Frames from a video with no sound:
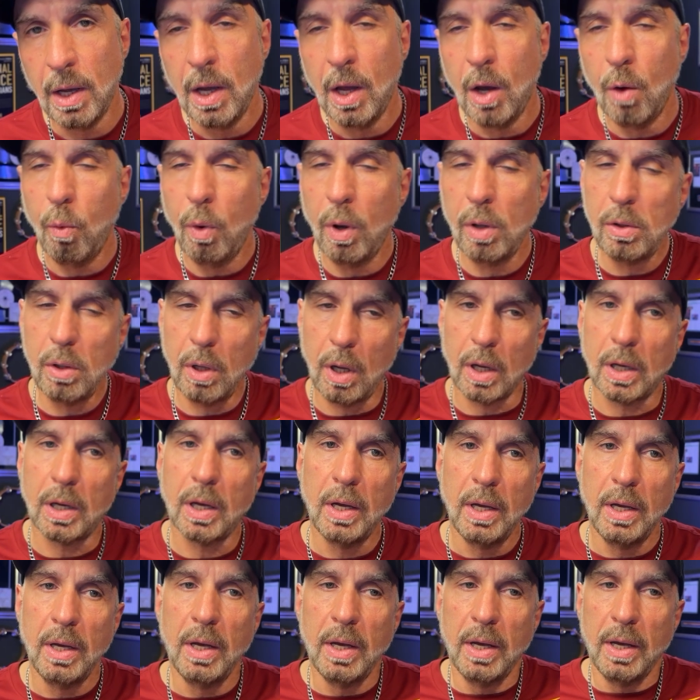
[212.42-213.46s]
Well, look,
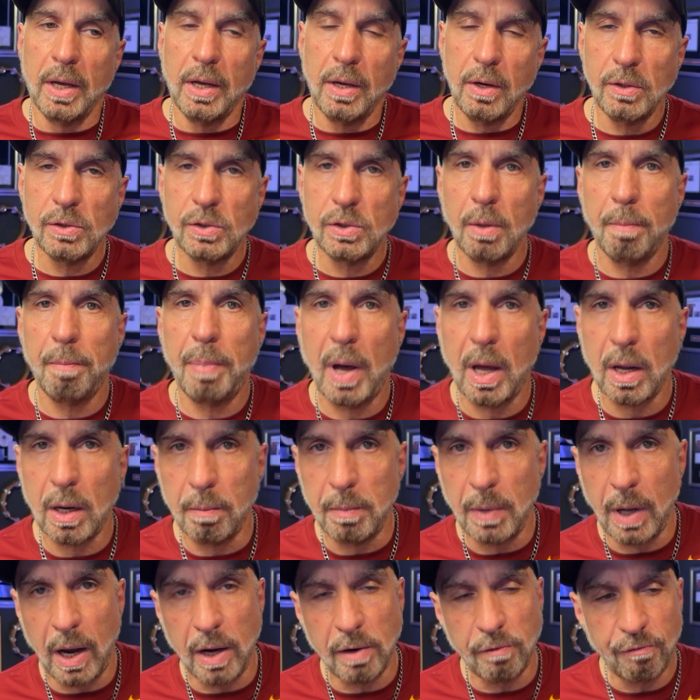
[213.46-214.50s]
here's the
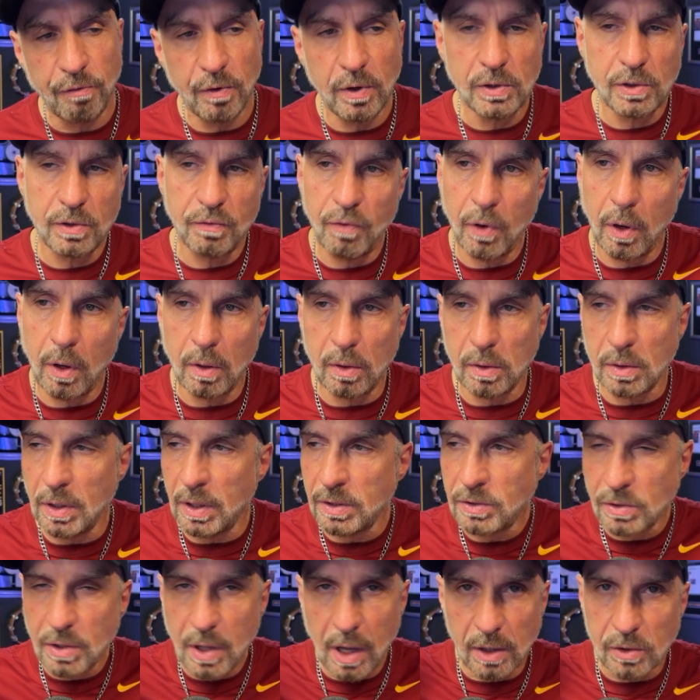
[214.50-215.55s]
bottom line. First of all,
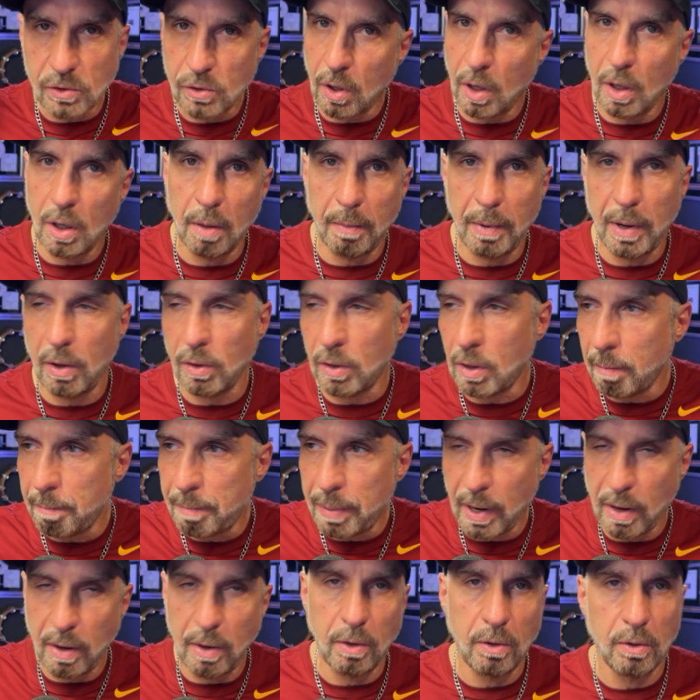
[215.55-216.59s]
let's not talk about
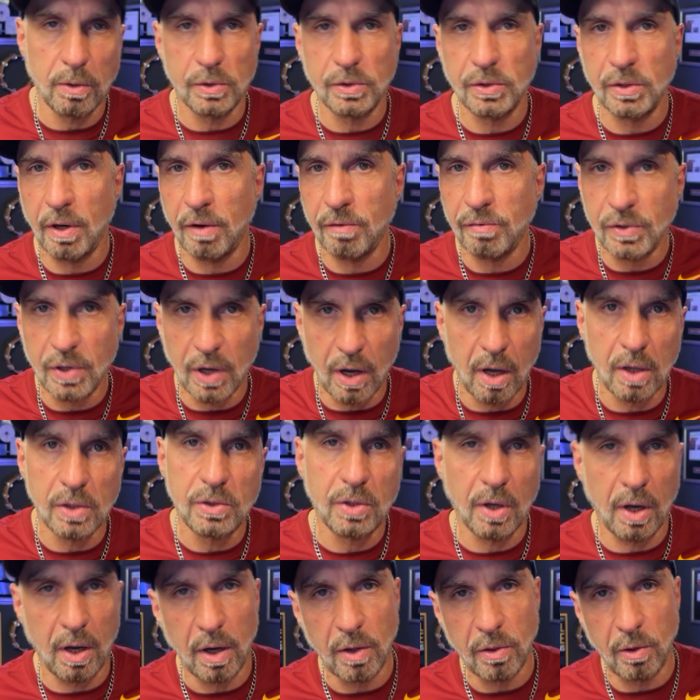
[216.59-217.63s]
comparing yourself
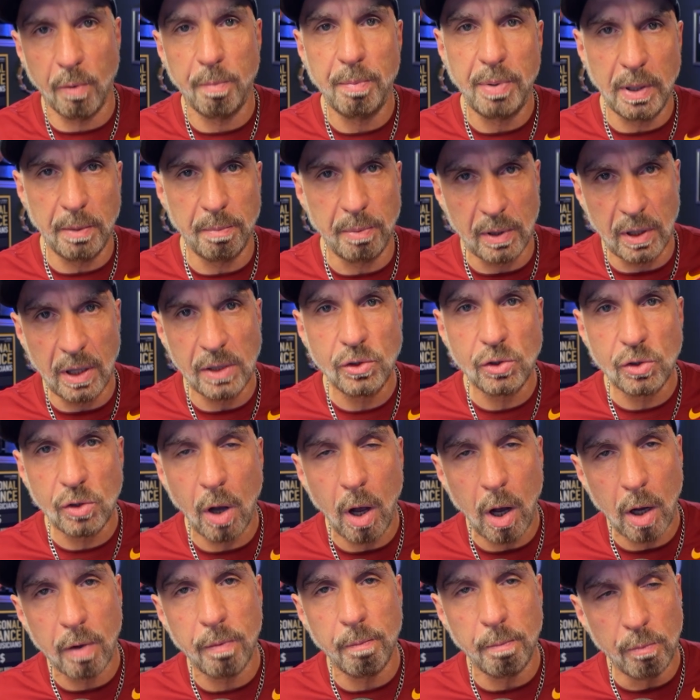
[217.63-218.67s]
to other people. Let's
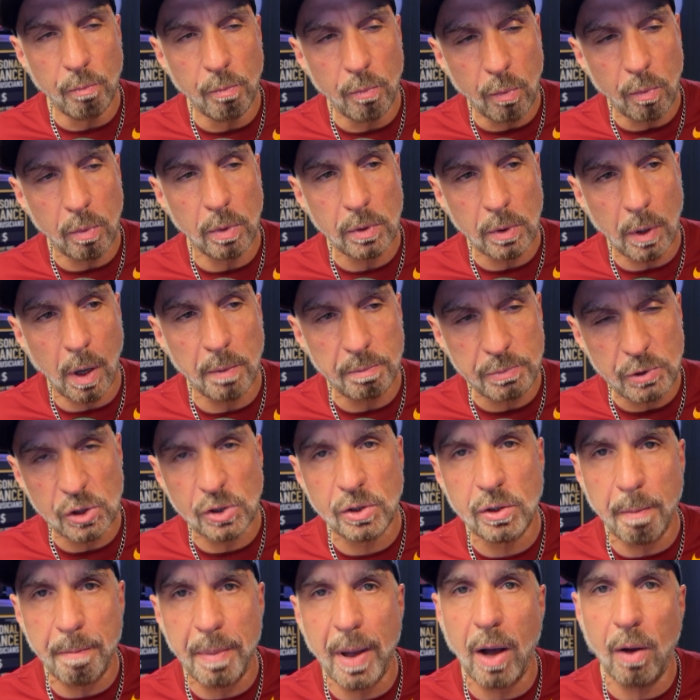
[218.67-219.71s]
talk
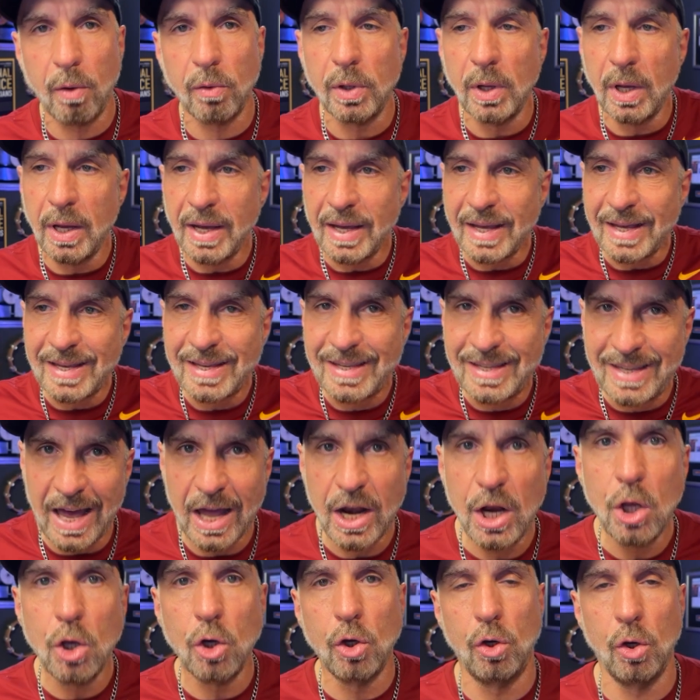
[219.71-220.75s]
just about
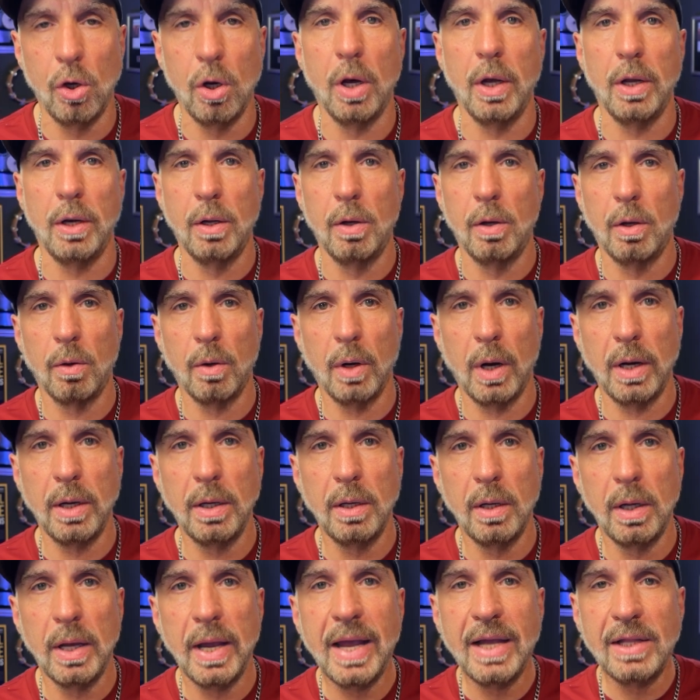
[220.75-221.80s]
getting good, right?